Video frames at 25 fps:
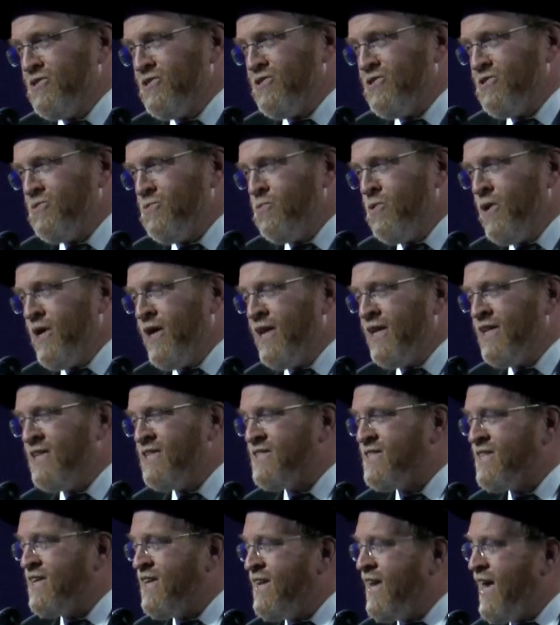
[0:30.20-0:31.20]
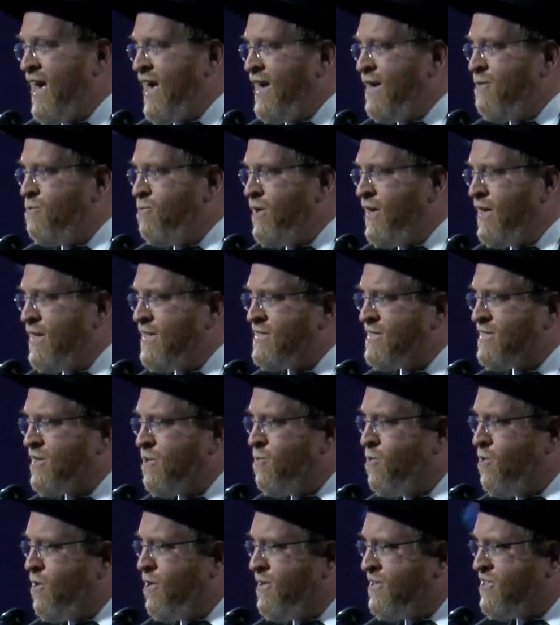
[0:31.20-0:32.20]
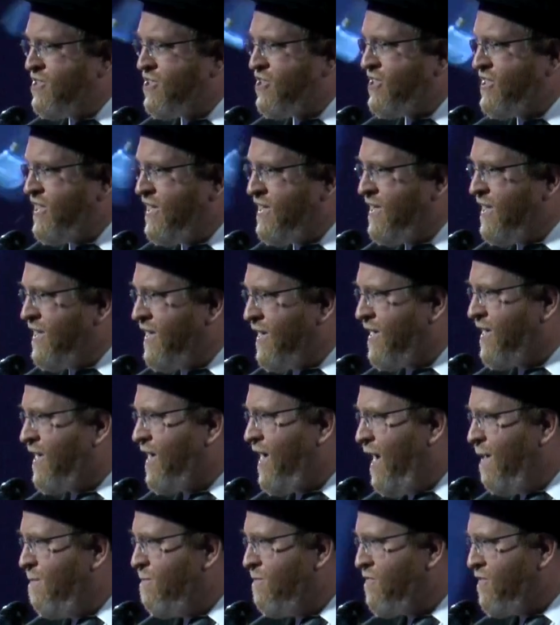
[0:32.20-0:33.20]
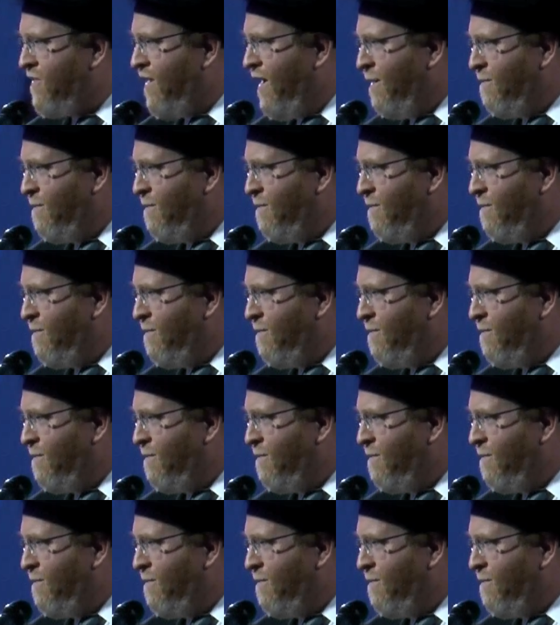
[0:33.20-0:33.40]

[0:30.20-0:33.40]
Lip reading: Where does the word shidduch come from?